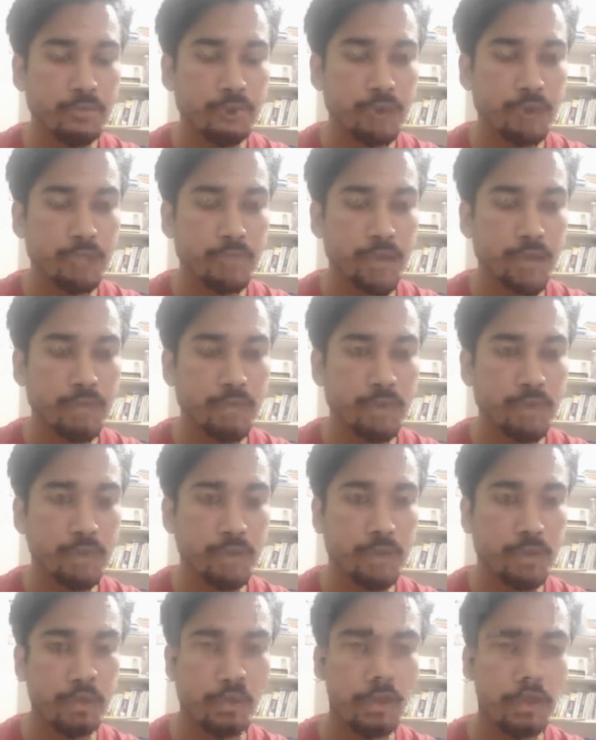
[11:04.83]
from, I'm going
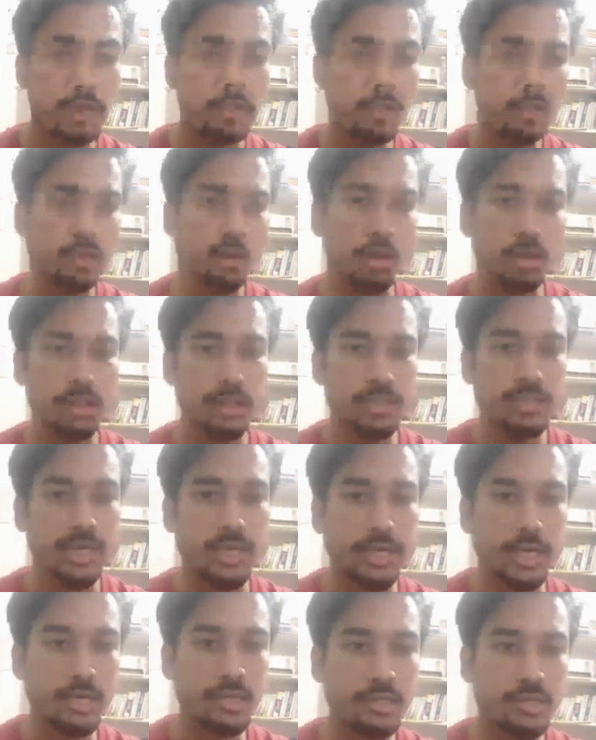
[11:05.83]
to call in all the
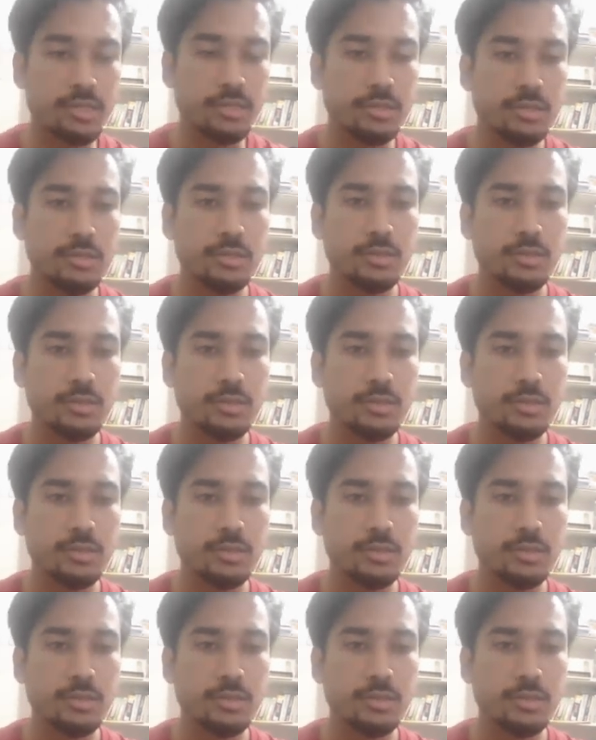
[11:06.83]
setters,